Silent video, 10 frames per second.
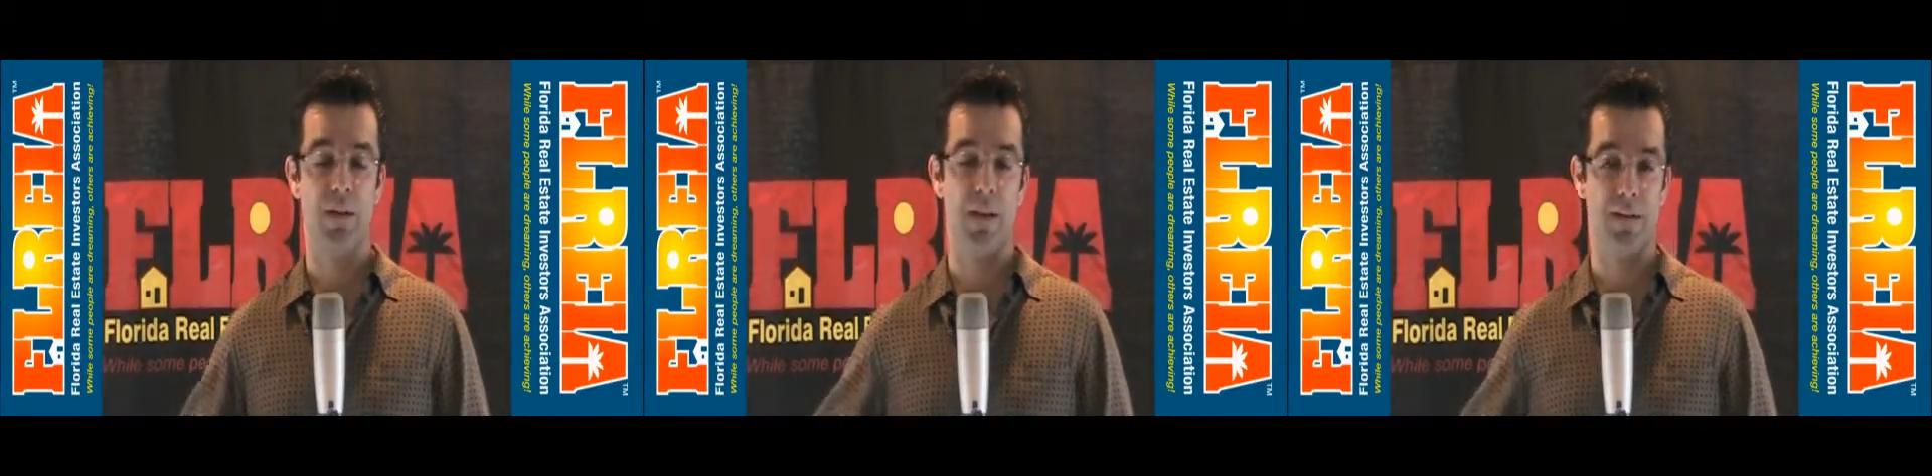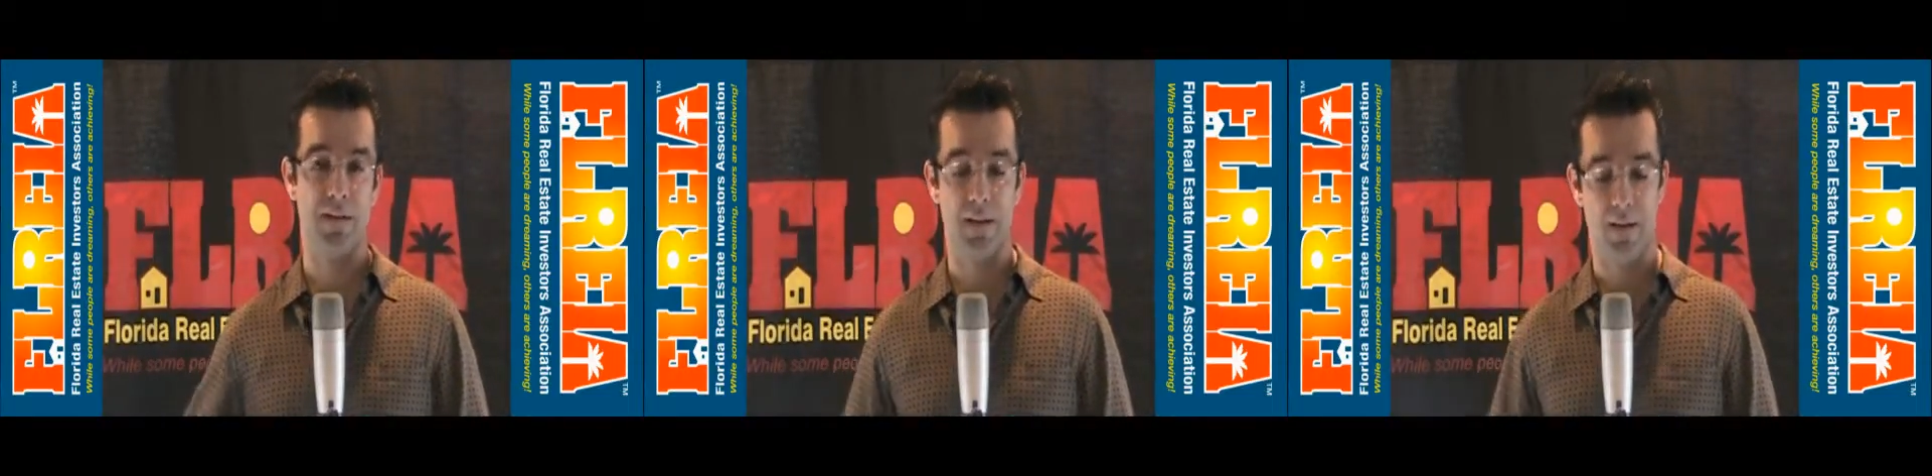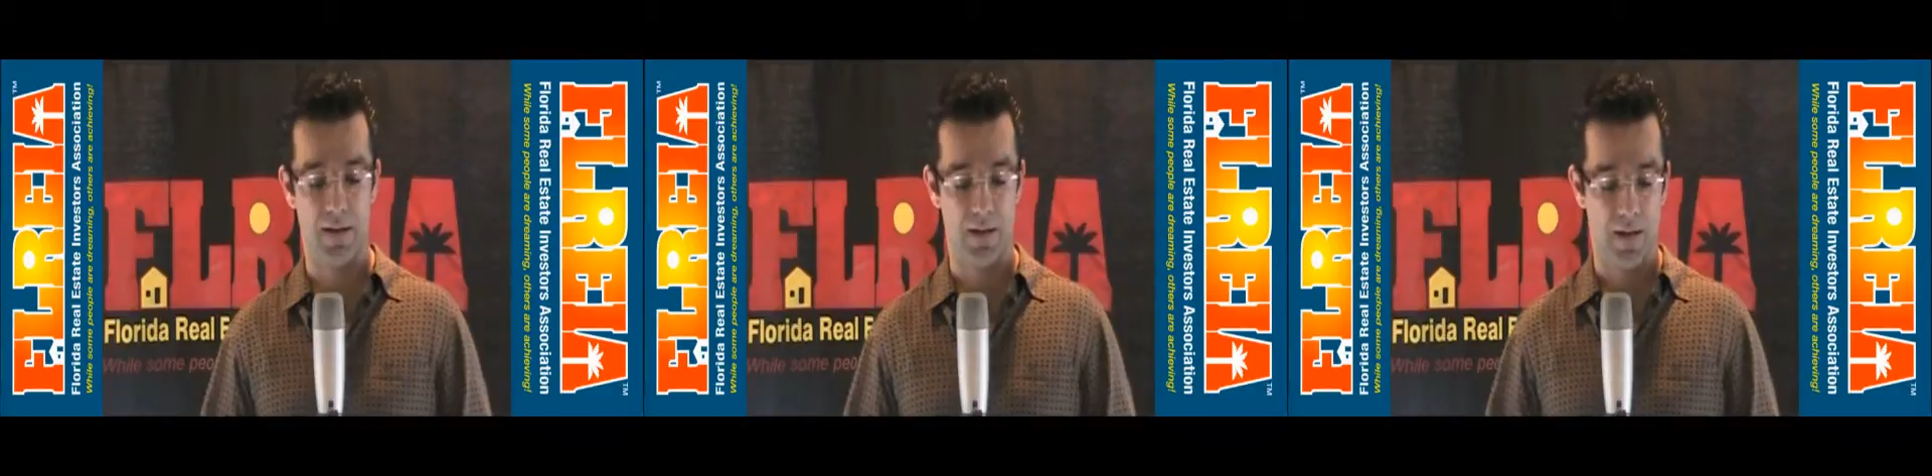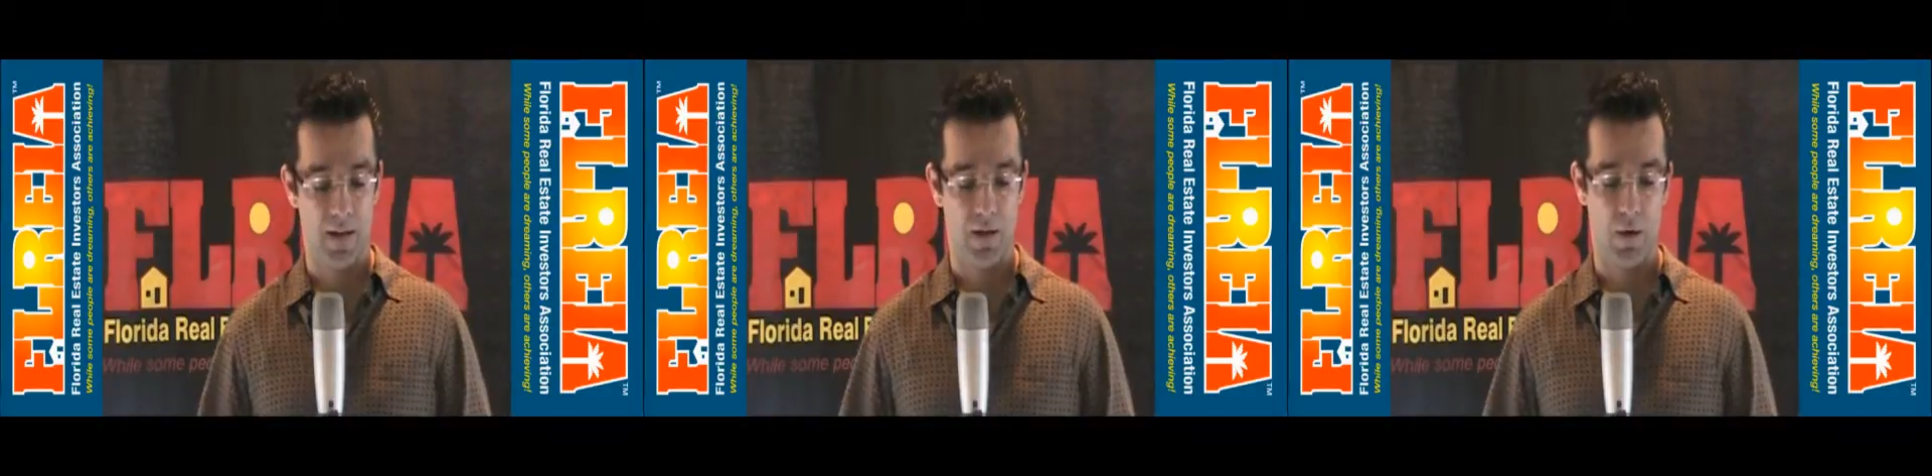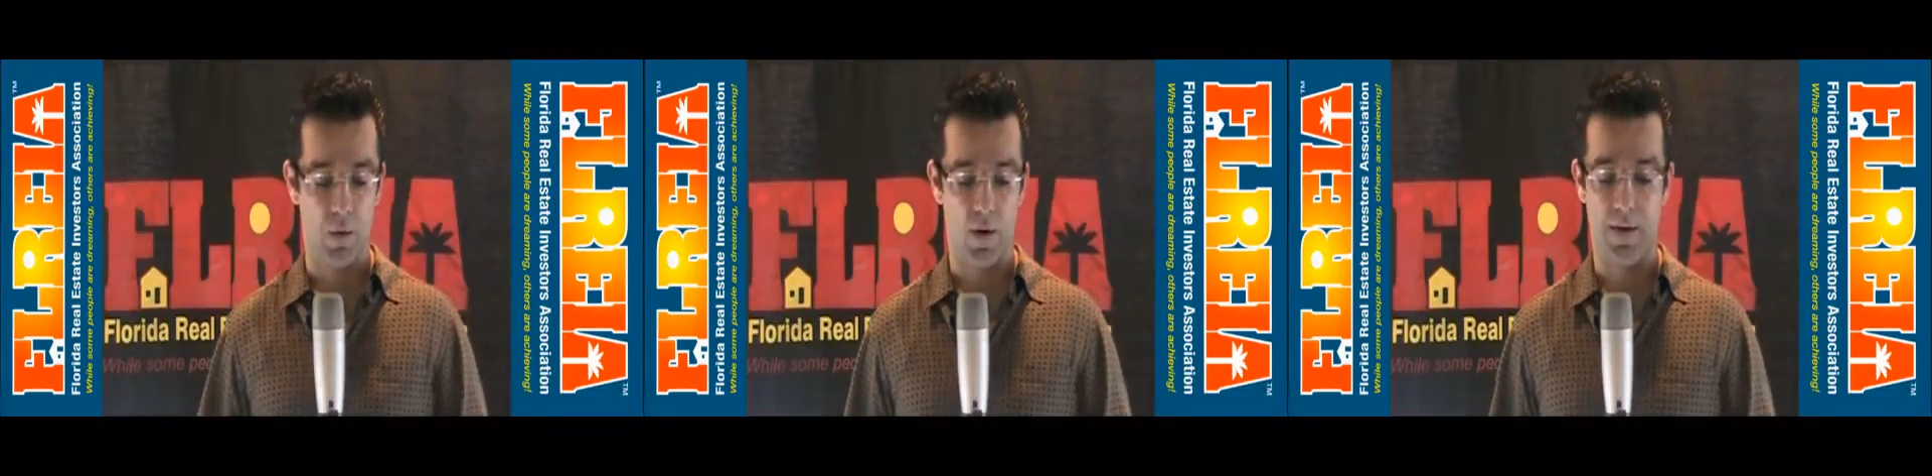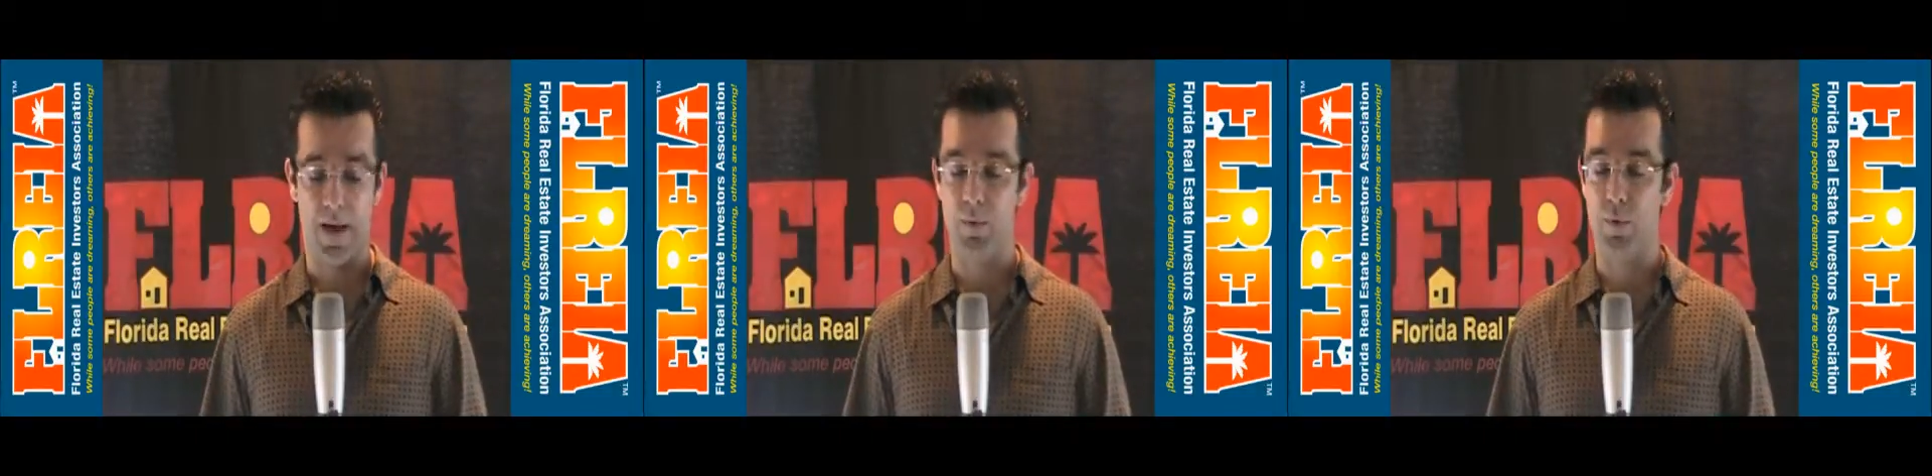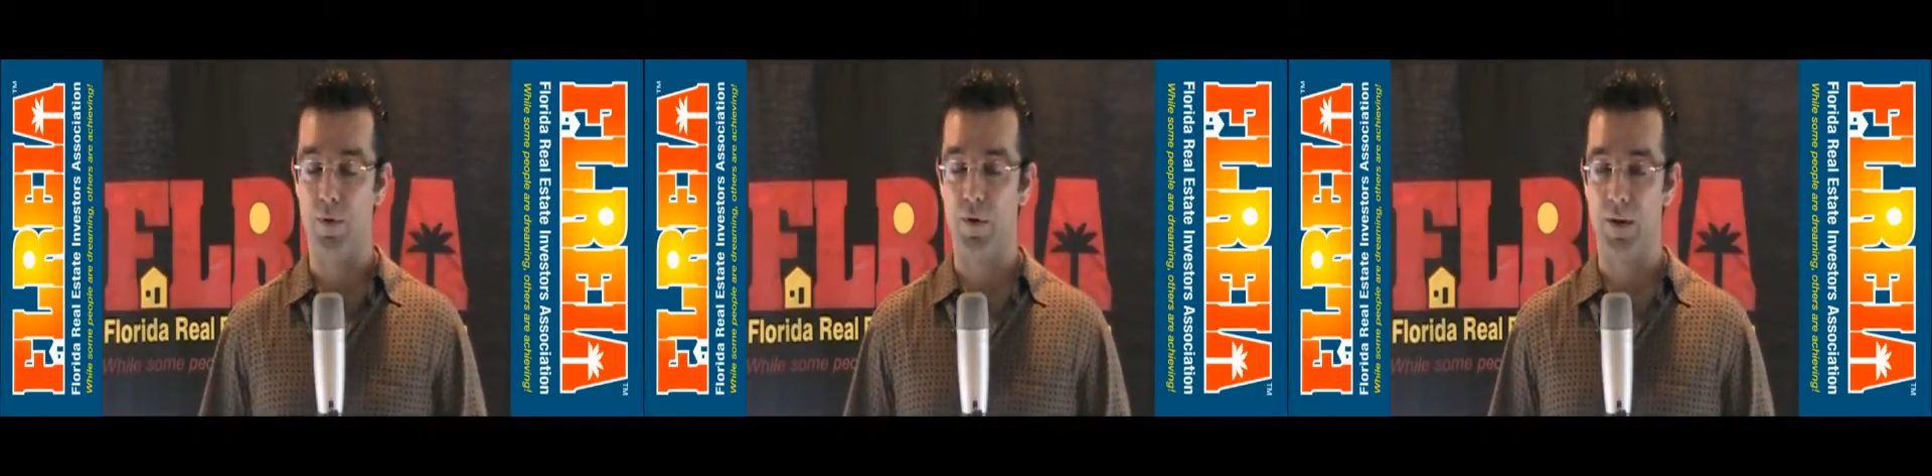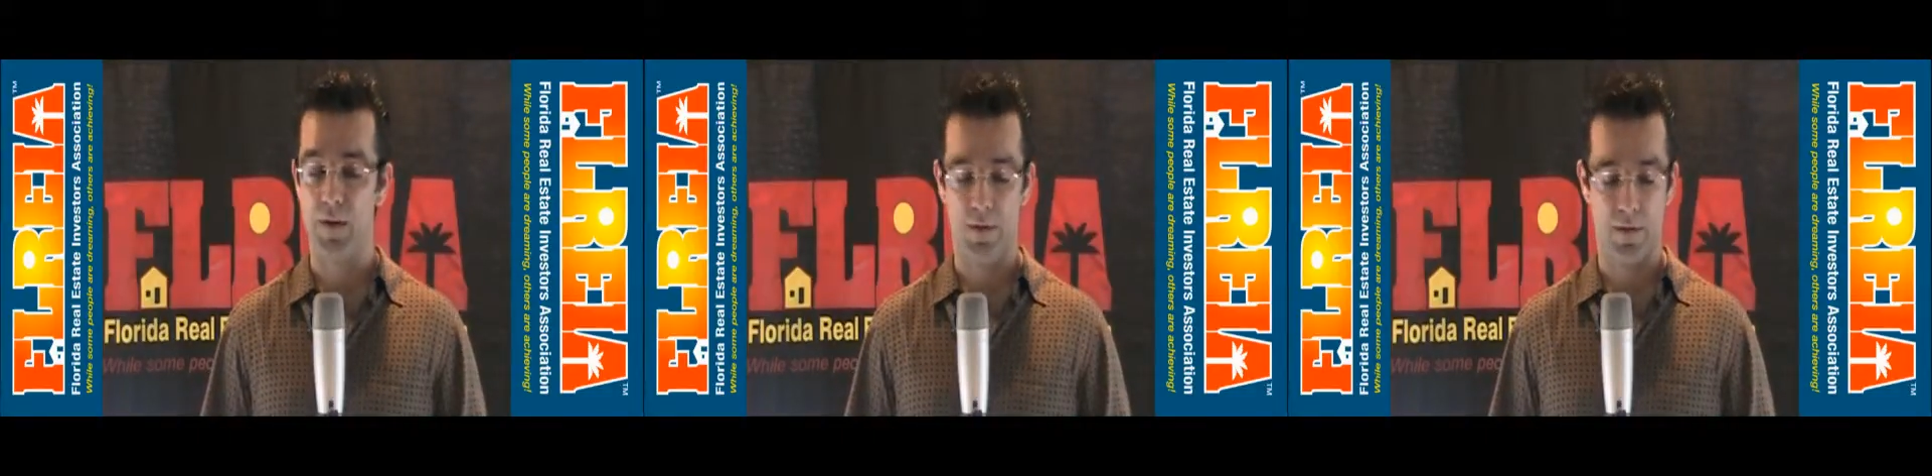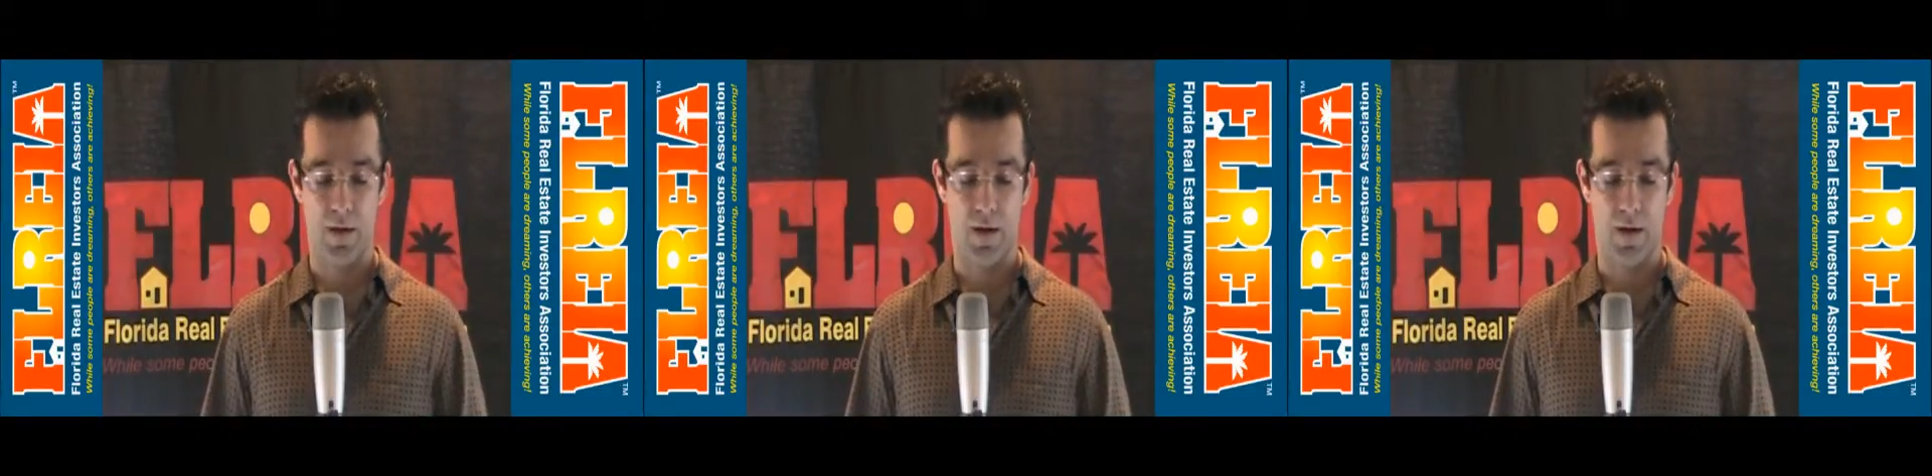They extended it, going on to April thirtieth.